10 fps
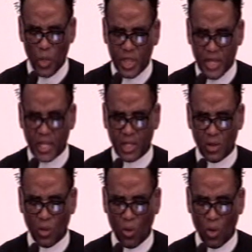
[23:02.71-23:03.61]
thank you,
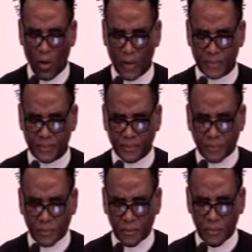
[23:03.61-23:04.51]
Lord,
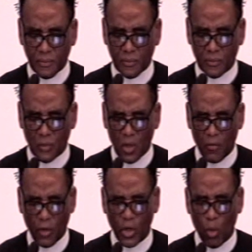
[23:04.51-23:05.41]

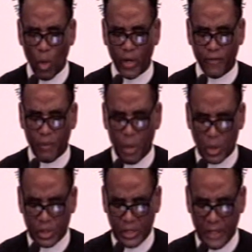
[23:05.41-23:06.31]
for your wonderful
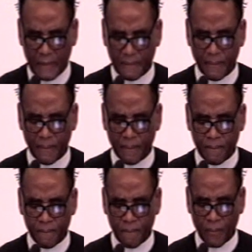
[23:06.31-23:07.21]
mercy
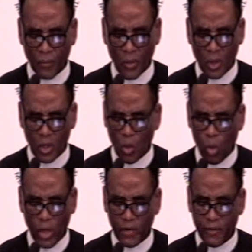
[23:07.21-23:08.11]
your
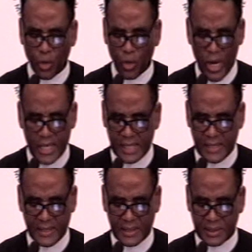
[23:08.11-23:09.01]
wonderful
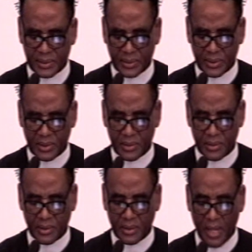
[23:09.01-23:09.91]
grace
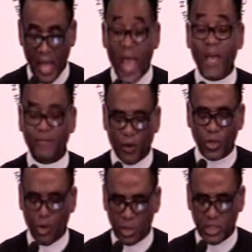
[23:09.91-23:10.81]
and for
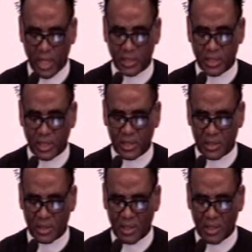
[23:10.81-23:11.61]
your justice.